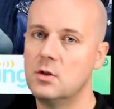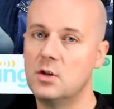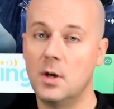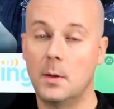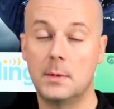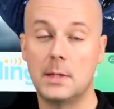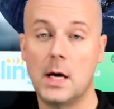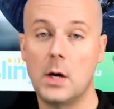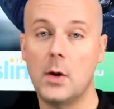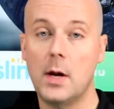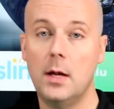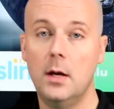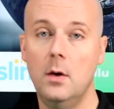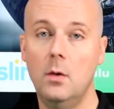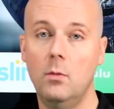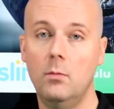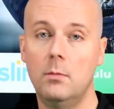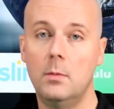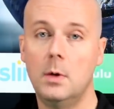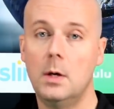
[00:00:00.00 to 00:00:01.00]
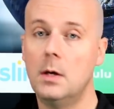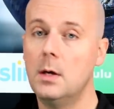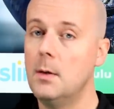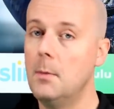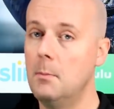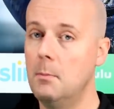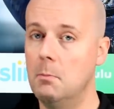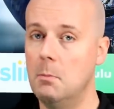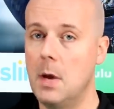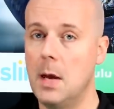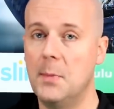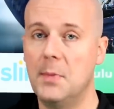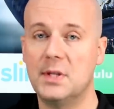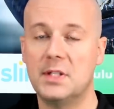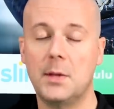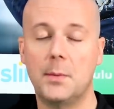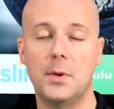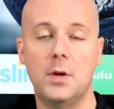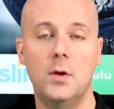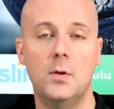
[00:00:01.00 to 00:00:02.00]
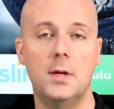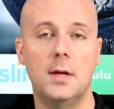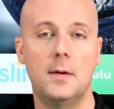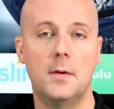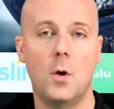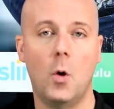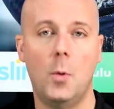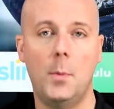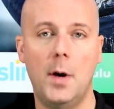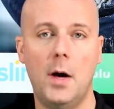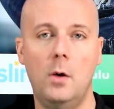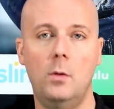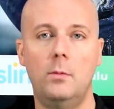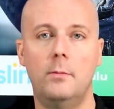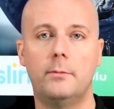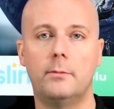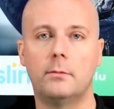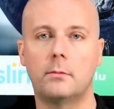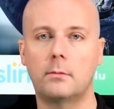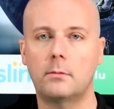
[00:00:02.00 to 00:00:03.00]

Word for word: jumps out at you, maybe something you didn't know about,